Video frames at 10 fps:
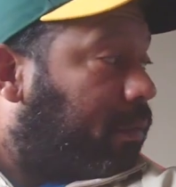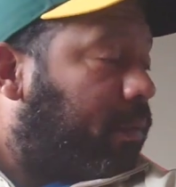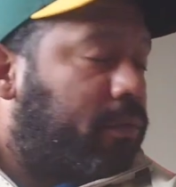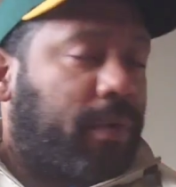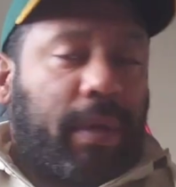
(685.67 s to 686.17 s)

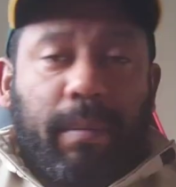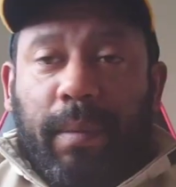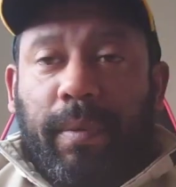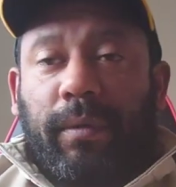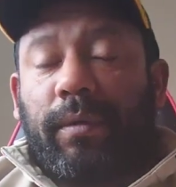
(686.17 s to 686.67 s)
someone's ringing
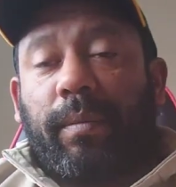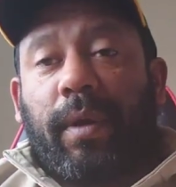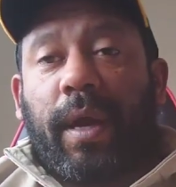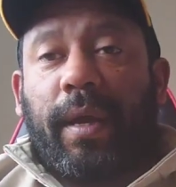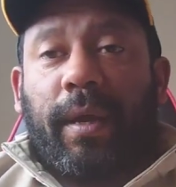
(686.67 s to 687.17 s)
me buzzer,
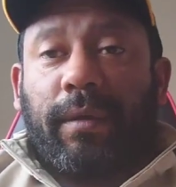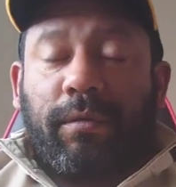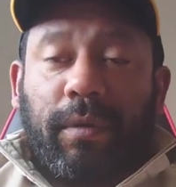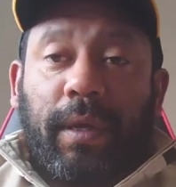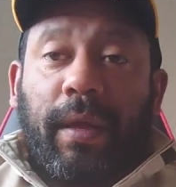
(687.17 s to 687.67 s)
but I ain't
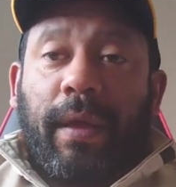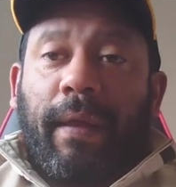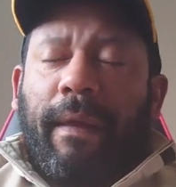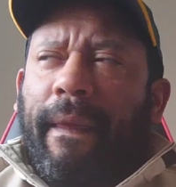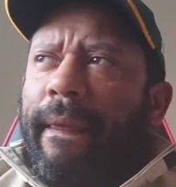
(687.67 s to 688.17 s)
answering.
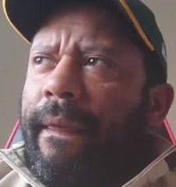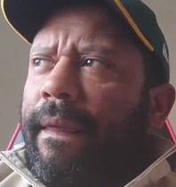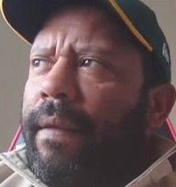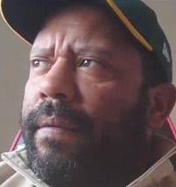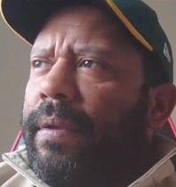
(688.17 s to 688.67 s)

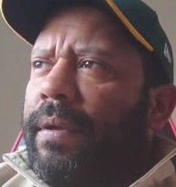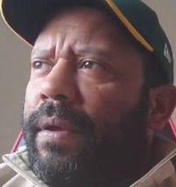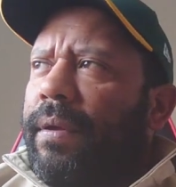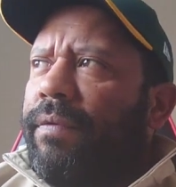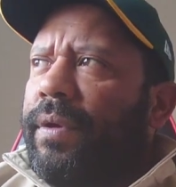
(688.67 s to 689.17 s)

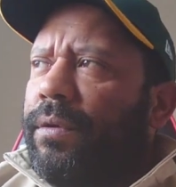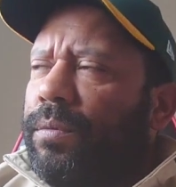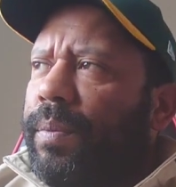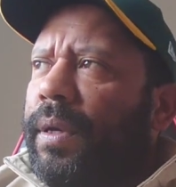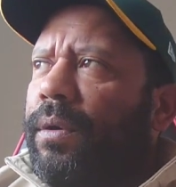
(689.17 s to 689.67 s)
If he
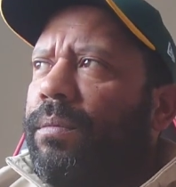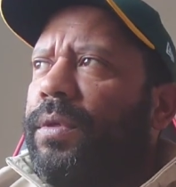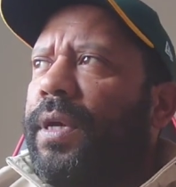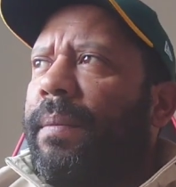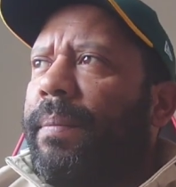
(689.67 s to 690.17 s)
does
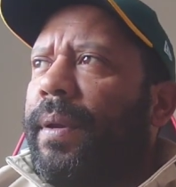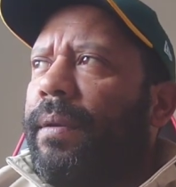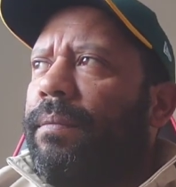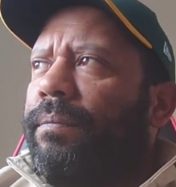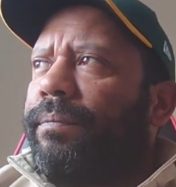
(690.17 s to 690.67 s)
become
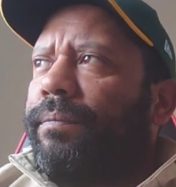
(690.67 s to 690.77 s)
champion,